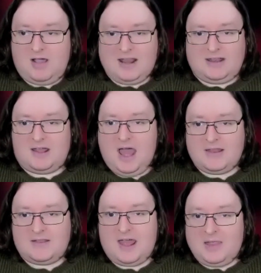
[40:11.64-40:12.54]
And
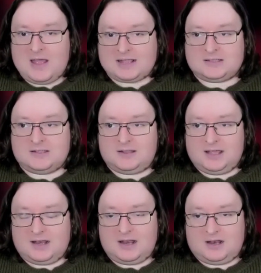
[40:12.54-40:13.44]
that's the
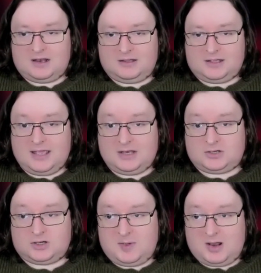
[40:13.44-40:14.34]
thing. Like it
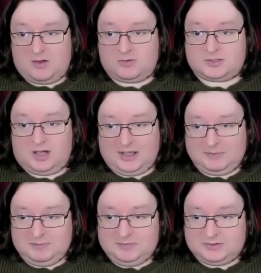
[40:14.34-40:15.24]
took me a long
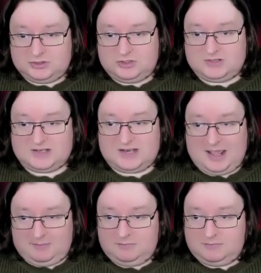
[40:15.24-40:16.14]
time to choose a
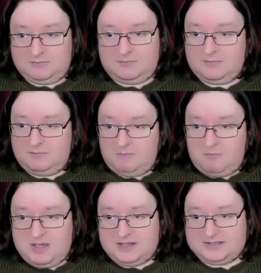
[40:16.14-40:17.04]
name
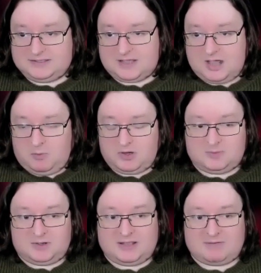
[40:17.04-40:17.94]
because I
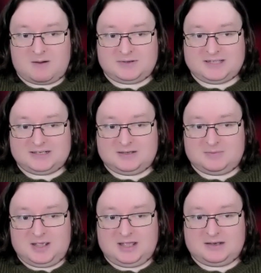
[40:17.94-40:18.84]
wanted one that represented
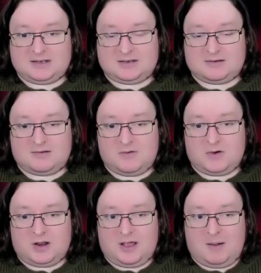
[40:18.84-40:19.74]
me and didn't
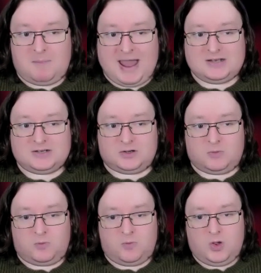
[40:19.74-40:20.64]

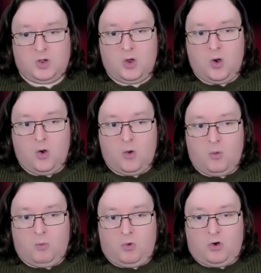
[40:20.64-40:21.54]
abandon
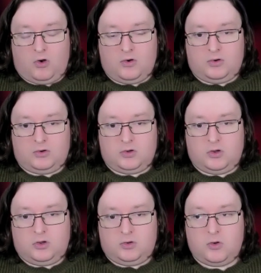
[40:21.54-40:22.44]
what
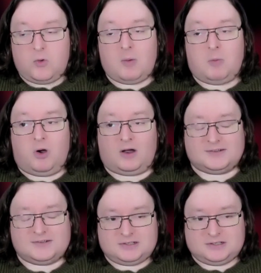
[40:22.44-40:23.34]
who I
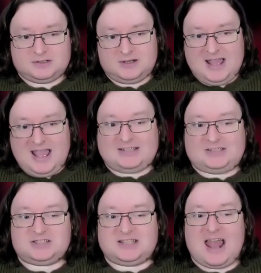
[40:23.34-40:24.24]
was. It's
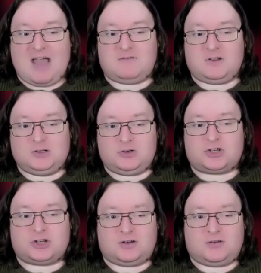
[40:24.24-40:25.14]
just an
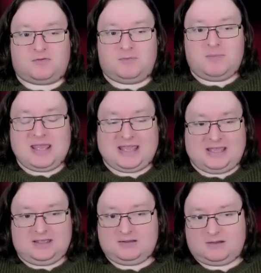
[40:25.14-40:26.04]
evolution of
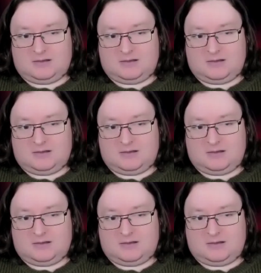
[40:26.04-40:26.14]
me.